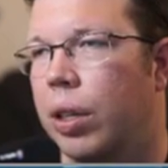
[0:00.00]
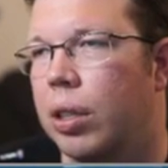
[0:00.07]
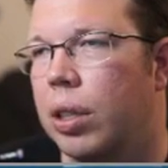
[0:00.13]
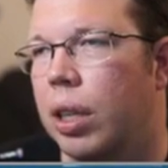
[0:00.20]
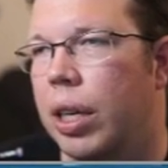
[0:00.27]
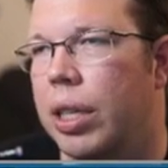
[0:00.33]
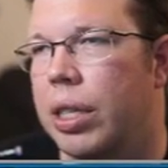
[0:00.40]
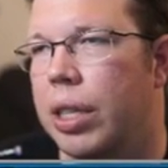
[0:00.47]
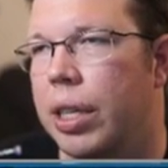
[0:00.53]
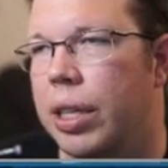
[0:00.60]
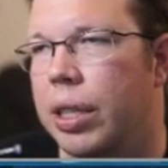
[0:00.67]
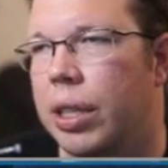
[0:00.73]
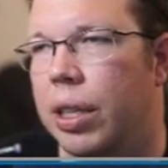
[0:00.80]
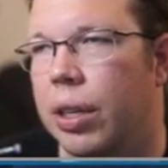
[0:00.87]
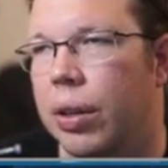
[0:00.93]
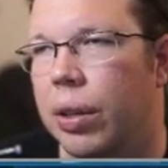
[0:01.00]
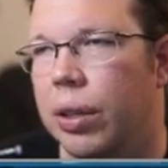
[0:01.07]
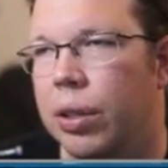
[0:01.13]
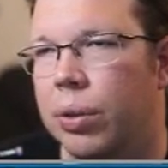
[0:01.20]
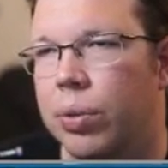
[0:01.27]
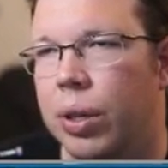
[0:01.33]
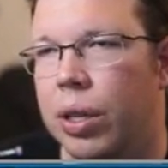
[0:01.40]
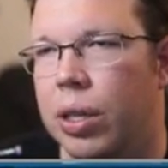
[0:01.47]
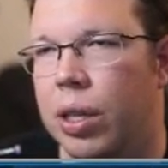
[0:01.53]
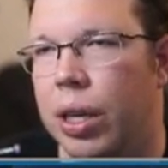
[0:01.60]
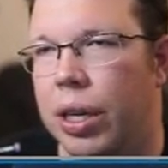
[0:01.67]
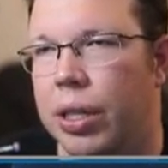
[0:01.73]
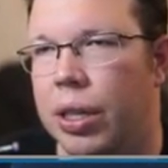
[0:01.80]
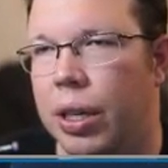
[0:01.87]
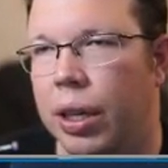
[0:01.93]
We could slice this though, this is worth
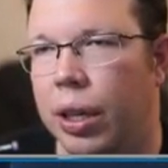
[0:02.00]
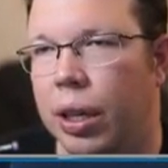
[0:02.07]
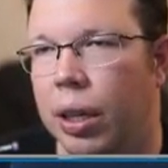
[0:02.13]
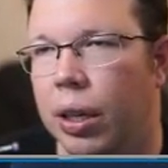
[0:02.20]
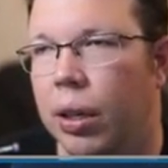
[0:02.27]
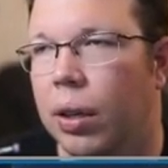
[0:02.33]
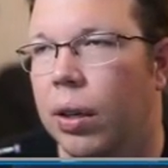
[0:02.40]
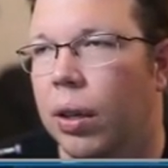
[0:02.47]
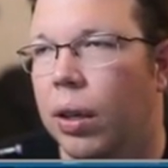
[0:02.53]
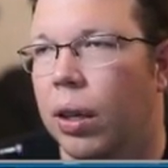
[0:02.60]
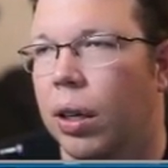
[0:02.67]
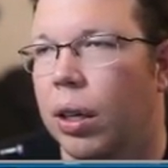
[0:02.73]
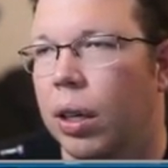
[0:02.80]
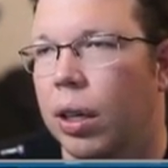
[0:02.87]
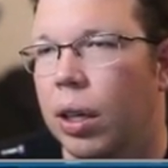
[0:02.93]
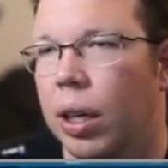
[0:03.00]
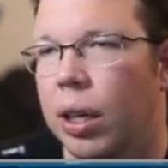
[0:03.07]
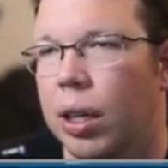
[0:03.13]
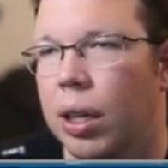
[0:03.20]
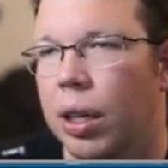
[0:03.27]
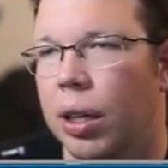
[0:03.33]
slicing. Didn't get